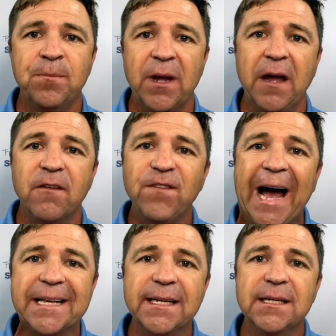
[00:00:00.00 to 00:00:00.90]
And the
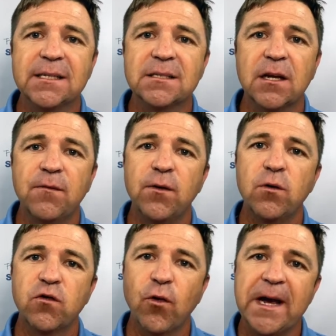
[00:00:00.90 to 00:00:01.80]
fact is, if
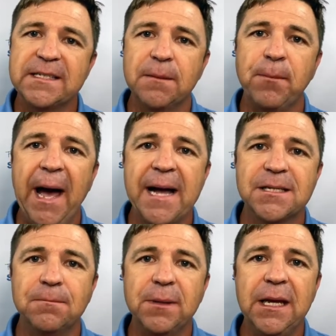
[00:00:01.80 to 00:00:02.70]
you trace it back
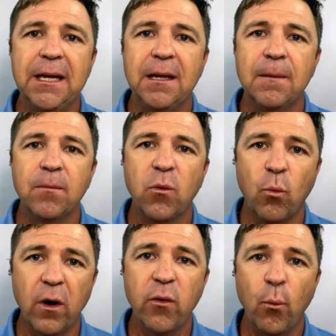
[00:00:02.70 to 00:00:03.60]
to me,
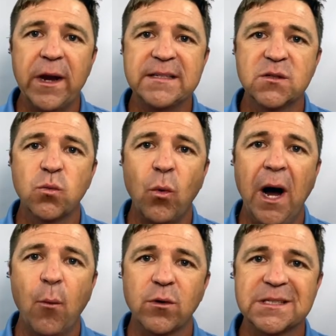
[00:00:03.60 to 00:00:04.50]
one of the reasons
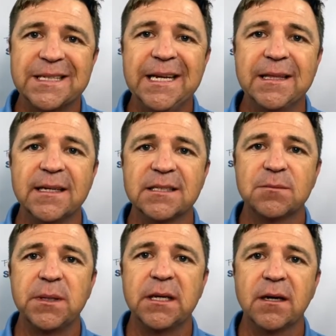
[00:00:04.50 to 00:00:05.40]
why we're seeing this is
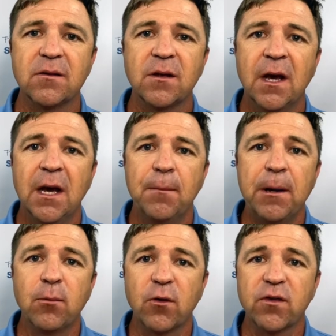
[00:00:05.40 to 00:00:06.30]
because
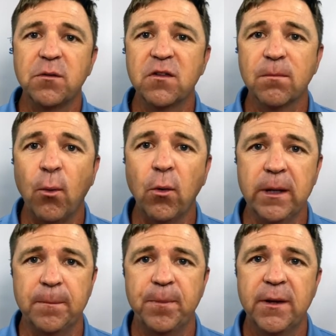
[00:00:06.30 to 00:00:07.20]
people are so disappointed.